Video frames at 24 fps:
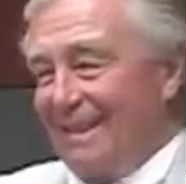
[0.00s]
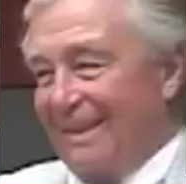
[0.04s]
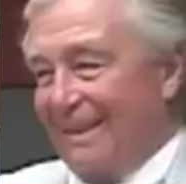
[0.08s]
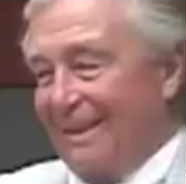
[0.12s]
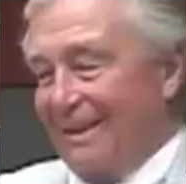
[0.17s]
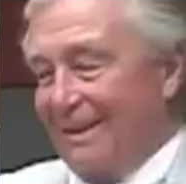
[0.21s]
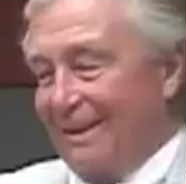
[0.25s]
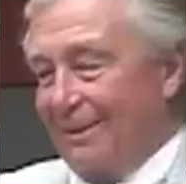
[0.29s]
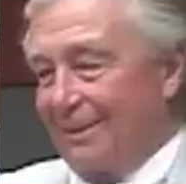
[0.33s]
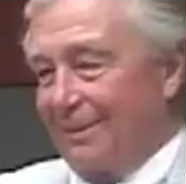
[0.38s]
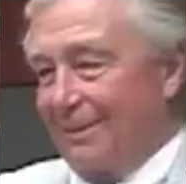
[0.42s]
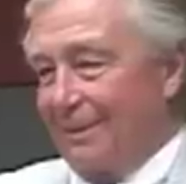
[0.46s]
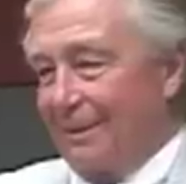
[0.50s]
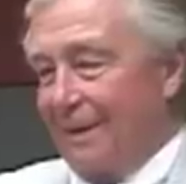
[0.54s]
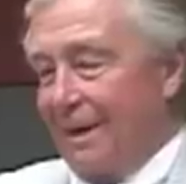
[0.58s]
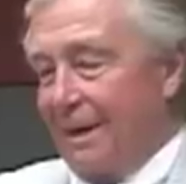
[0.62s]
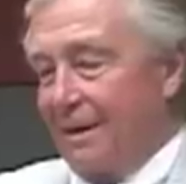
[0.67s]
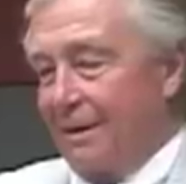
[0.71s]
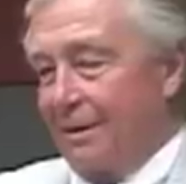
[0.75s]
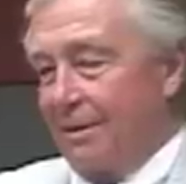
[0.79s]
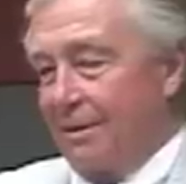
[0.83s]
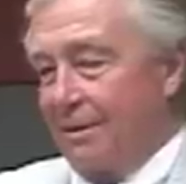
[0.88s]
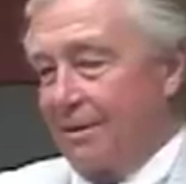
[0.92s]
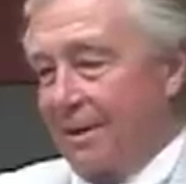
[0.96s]

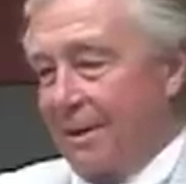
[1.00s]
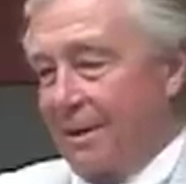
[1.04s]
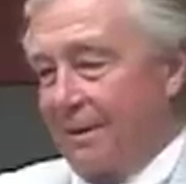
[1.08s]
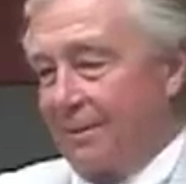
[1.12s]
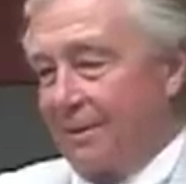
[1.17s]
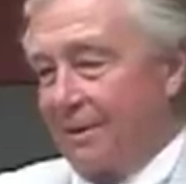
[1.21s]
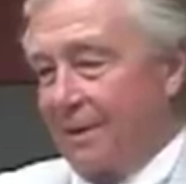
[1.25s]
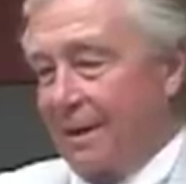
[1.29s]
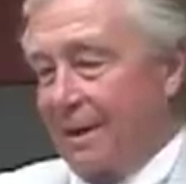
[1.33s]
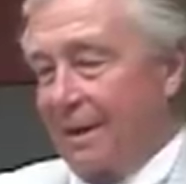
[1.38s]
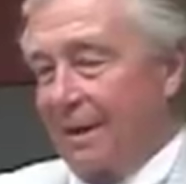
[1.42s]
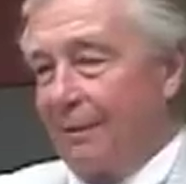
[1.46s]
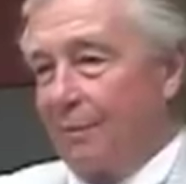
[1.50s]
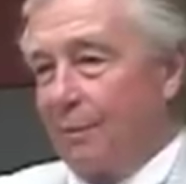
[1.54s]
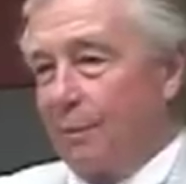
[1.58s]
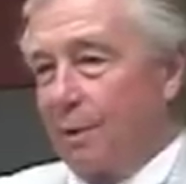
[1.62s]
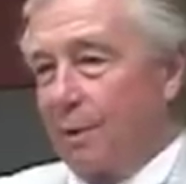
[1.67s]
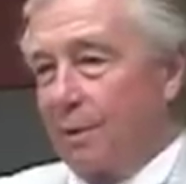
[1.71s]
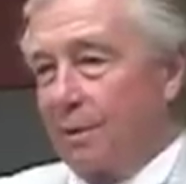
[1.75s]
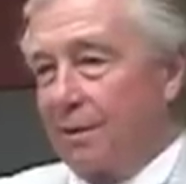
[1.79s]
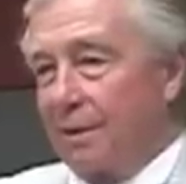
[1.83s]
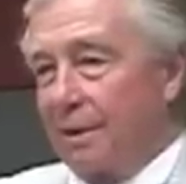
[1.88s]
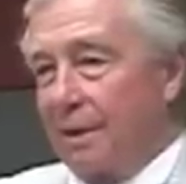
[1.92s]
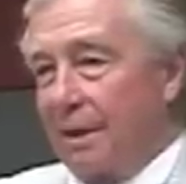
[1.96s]
Not long after I left
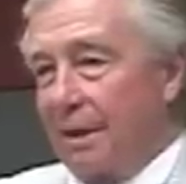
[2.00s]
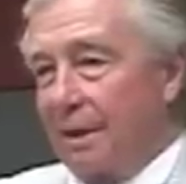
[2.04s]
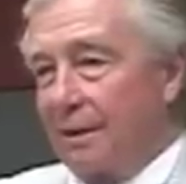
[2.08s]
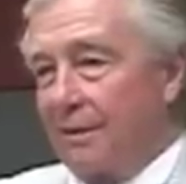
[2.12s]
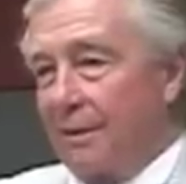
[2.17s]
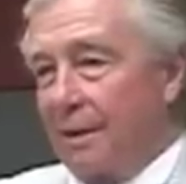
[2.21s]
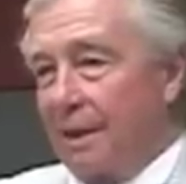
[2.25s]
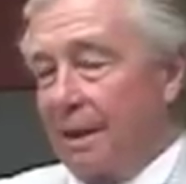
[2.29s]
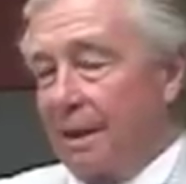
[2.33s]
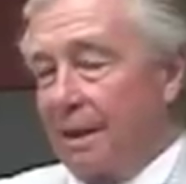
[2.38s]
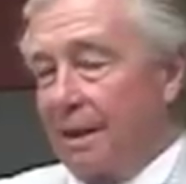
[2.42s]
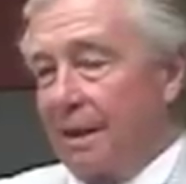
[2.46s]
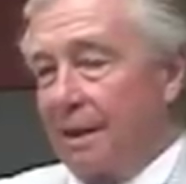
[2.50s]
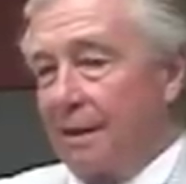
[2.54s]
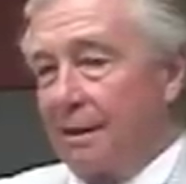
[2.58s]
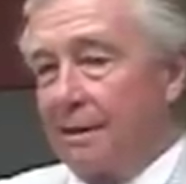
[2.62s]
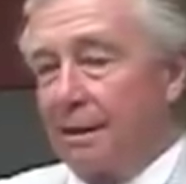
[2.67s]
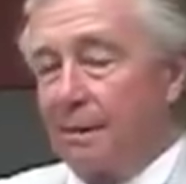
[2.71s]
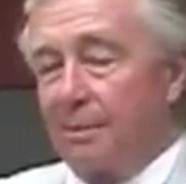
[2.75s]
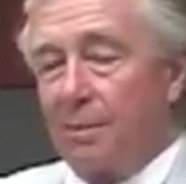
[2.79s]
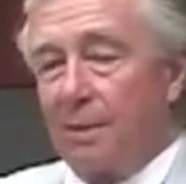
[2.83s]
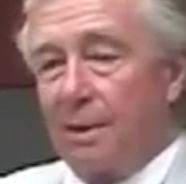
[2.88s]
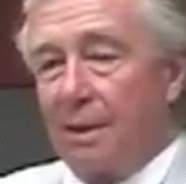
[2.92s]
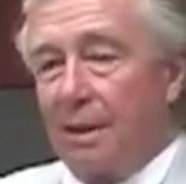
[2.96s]
Percy, I tried a
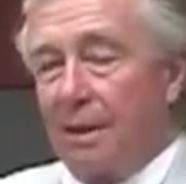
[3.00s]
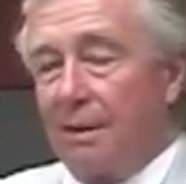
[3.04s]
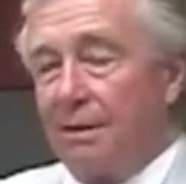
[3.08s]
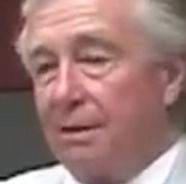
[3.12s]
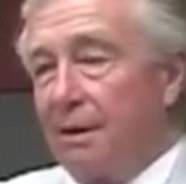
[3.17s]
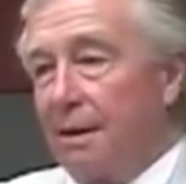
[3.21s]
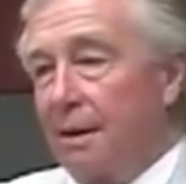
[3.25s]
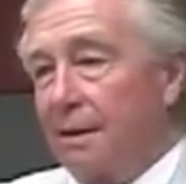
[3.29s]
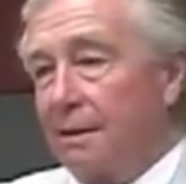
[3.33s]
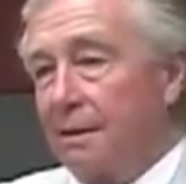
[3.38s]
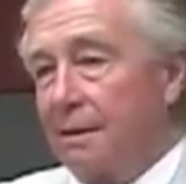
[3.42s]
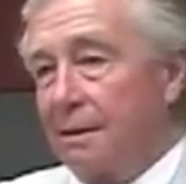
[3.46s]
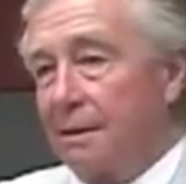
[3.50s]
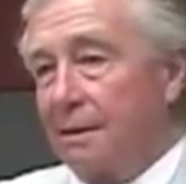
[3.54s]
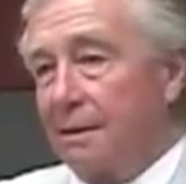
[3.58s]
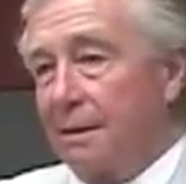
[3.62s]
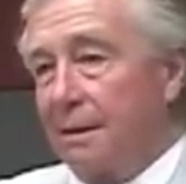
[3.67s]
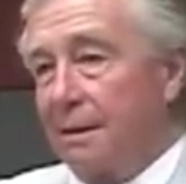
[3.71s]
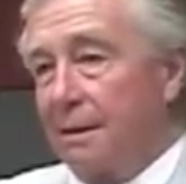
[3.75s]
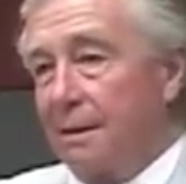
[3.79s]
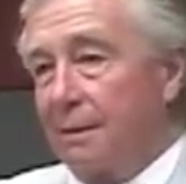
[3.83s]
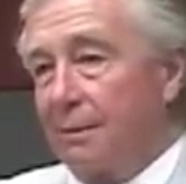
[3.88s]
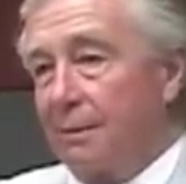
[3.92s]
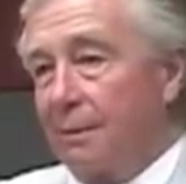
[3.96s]
case up in East Texas,
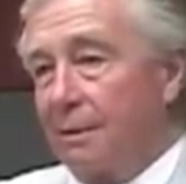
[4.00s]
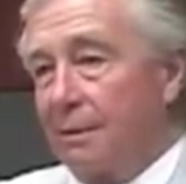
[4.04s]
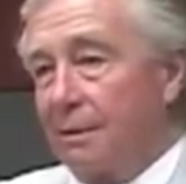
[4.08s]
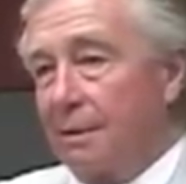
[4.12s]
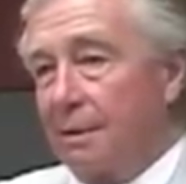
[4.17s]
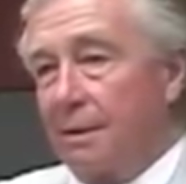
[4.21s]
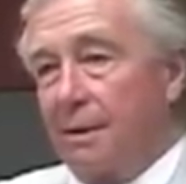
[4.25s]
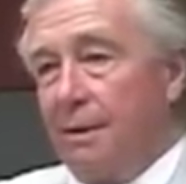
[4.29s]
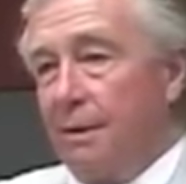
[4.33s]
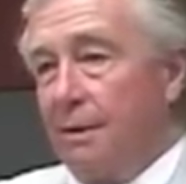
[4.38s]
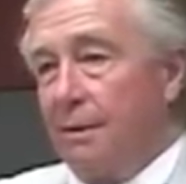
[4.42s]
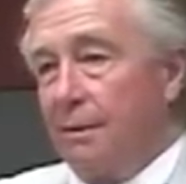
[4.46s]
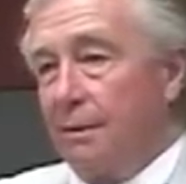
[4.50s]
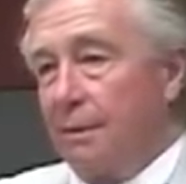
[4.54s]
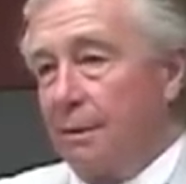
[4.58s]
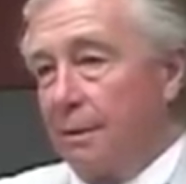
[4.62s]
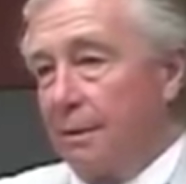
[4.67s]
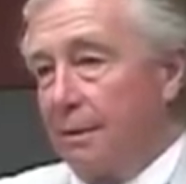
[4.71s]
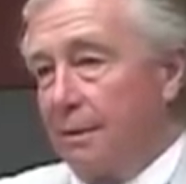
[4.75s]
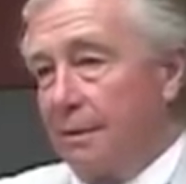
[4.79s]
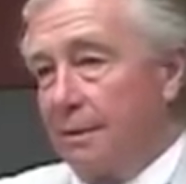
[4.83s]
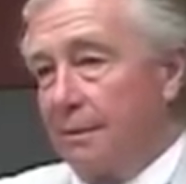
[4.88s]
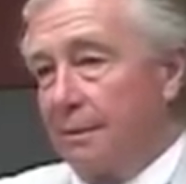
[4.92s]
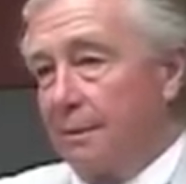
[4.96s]
and it was a huge
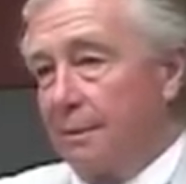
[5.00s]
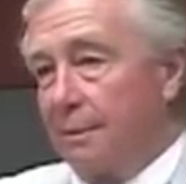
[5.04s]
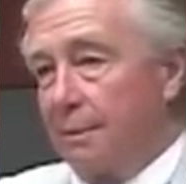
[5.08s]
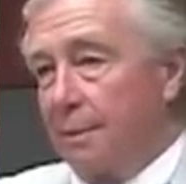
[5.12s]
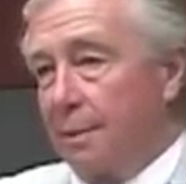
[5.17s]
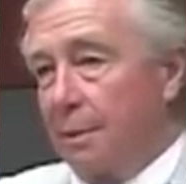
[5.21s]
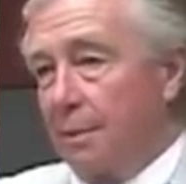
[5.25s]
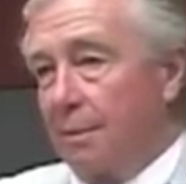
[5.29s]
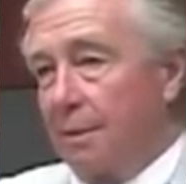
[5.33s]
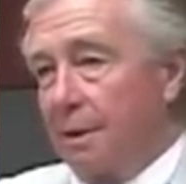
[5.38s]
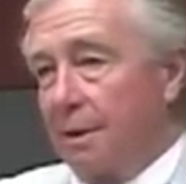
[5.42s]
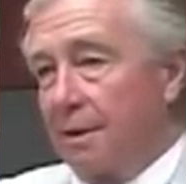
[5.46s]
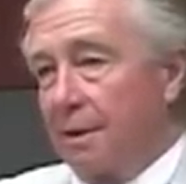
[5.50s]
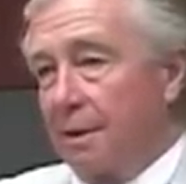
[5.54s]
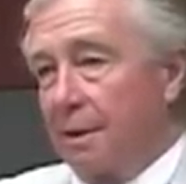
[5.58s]
publicity.